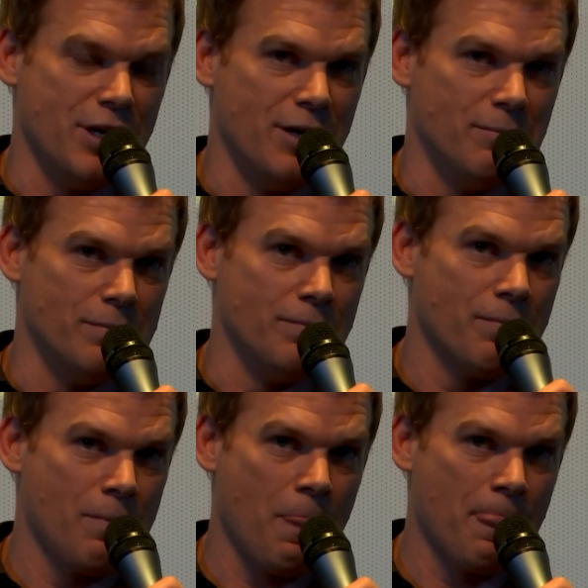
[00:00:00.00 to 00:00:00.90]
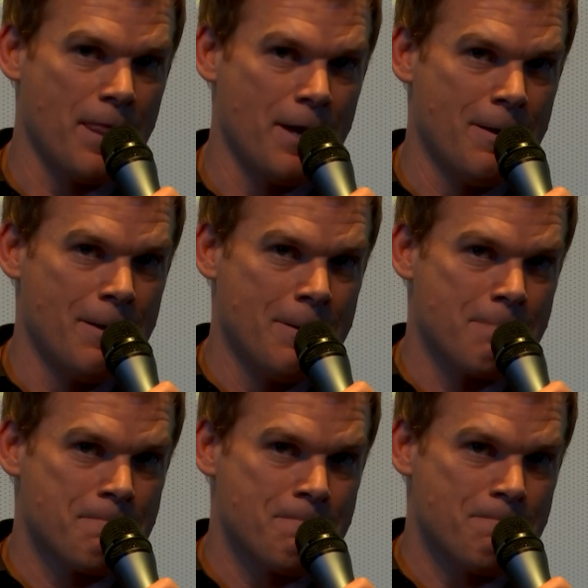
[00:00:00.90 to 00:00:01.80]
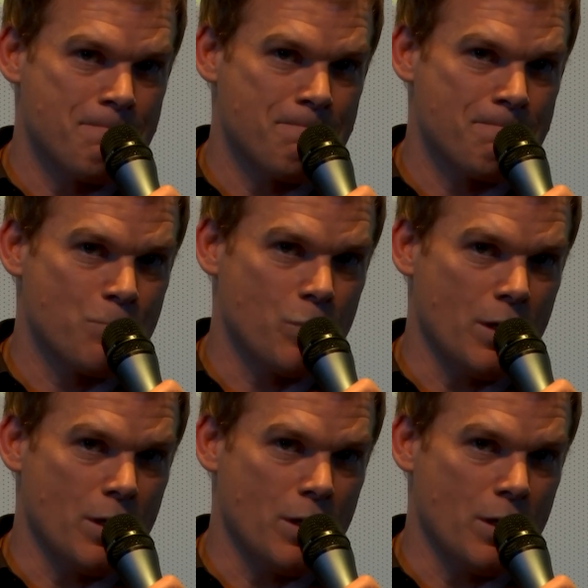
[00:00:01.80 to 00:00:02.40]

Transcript: tout chamboulé. Je pense au